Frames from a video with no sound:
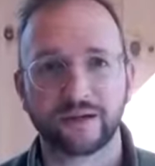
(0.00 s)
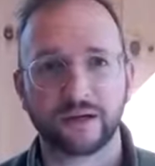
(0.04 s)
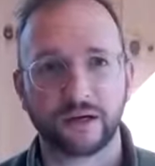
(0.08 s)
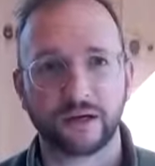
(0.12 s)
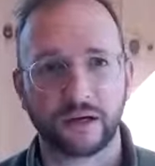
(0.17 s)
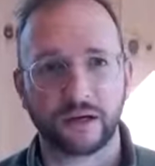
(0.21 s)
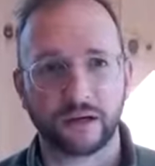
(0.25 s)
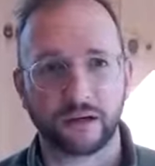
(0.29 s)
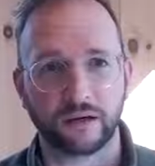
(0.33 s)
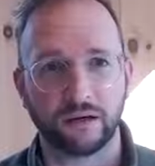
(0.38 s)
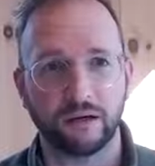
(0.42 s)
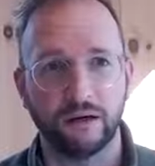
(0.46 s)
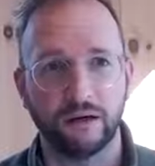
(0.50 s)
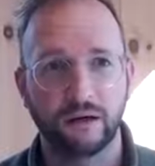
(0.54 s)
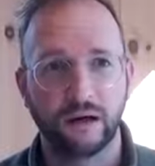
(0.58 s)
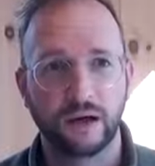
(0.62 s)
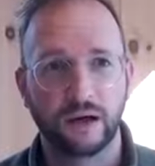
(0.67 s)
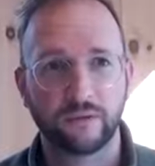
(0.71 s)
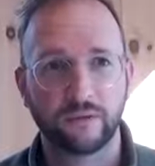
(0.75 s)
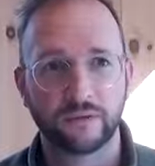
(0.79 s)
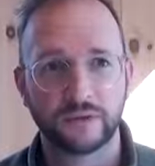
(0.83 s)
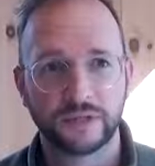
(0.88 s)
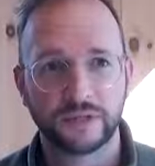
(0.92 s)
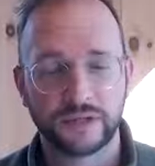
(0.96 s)

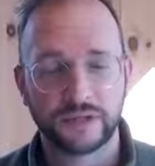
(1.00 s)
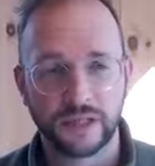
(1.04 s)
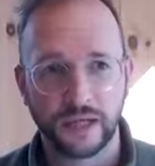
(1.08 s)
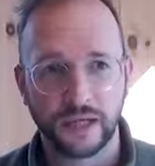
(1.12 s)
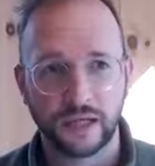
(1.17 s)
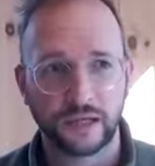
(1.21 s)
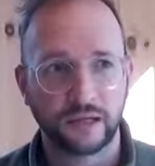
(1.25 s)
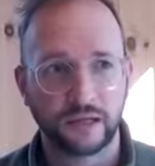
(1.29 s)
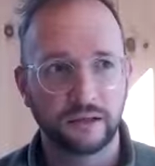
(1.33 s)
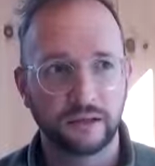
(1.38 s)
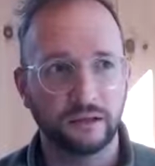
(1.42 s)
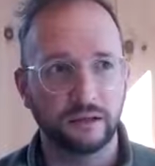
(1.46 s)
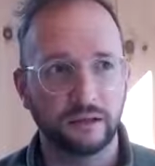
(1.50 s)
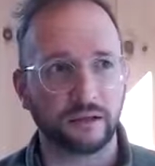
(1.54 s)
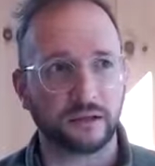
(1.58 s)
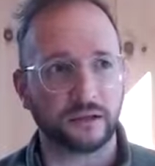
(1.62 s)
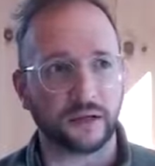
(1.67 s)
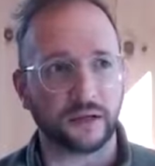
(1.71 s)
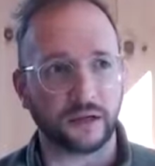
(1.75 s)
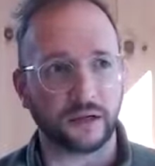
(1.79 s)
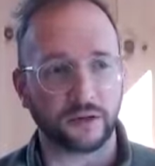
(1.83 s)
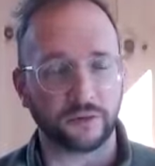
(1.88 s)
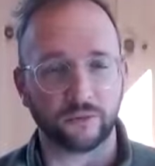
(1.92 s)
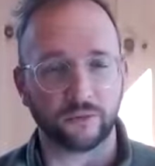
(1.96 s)
I would say,
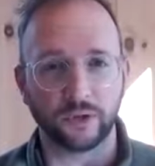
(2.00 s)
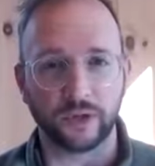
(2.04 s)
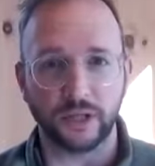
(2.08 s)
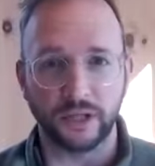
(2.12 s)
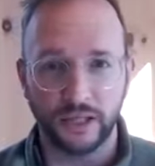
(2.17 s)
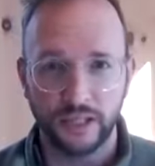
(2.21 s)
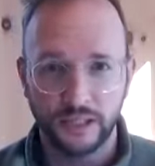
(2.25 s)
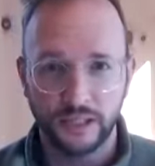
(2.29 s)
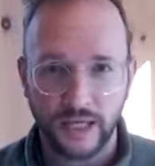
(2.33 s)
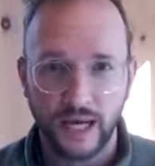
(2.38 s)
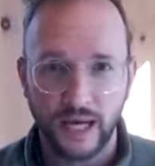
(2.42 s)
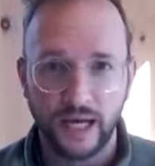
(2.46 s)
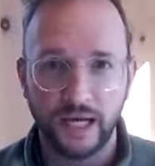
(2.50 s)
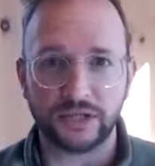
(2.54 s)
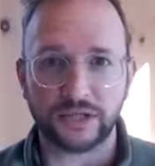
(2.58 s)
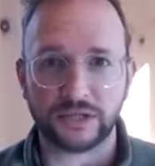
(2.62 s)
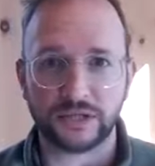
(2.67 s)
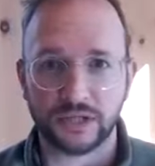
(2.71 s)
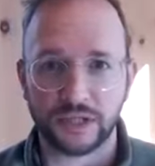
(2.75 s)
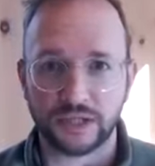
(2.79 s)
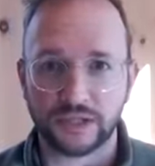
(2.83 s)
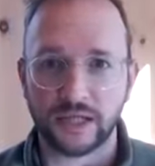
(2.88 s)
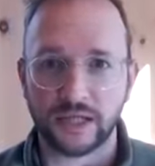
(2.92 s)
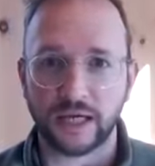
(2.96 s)
really engaged
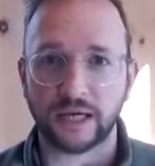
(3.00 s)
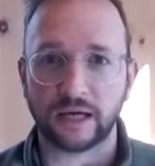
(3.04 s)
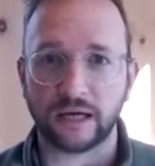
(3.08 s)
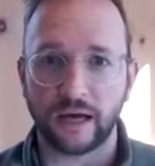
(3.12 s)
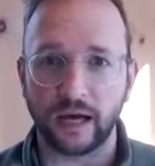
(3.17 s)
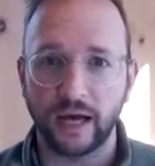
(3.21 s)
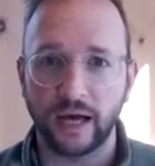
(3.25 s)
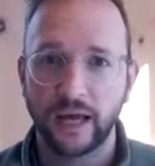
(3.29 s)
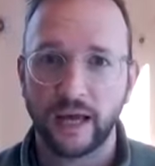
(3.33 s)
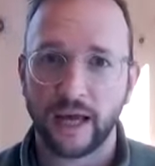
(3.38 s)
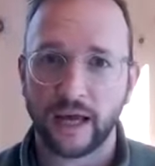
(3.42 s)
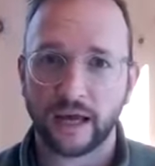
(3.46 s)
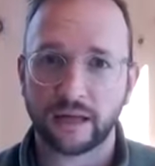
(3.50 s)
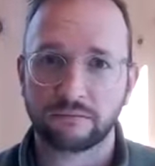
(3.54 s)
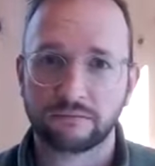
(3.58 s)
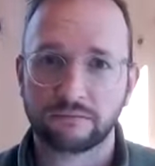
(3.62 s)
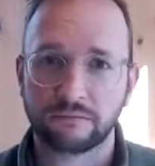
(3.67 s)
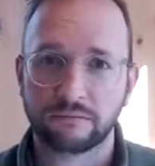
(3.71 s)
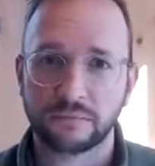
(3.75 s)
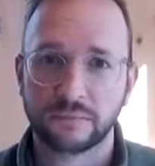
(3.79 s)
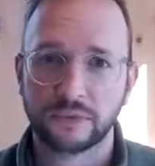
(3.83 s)
in the data, I had,